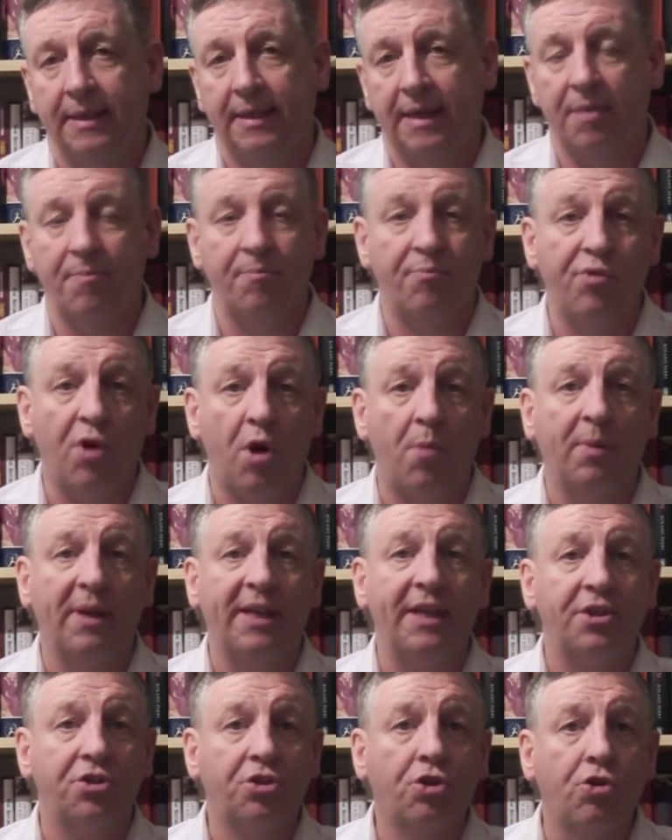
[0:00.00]
and
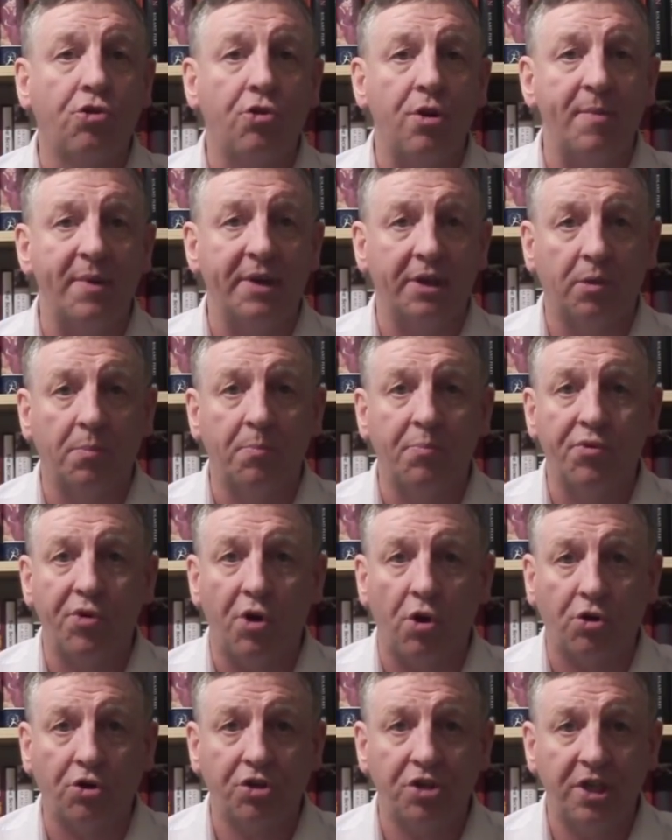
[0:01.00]
probably its criminal
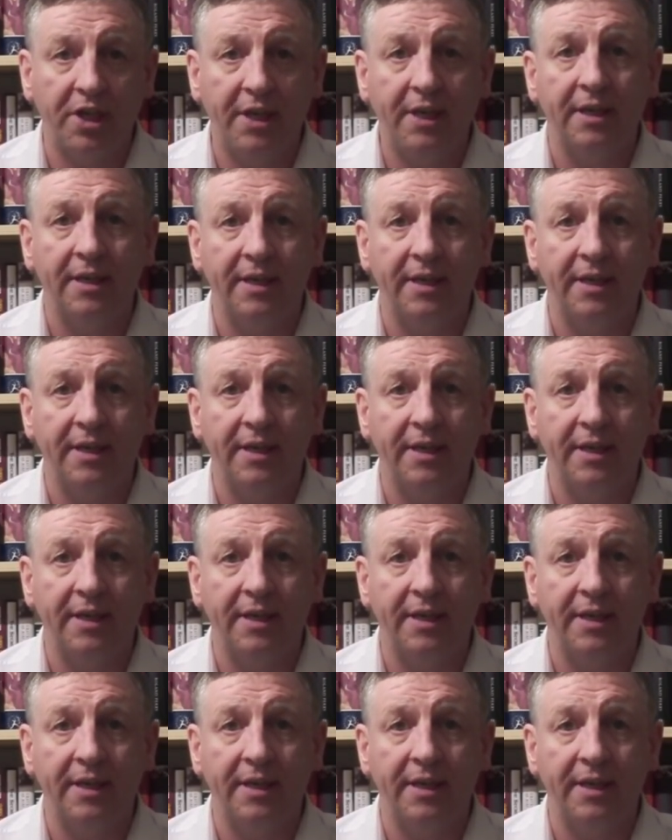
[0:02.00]
proxy,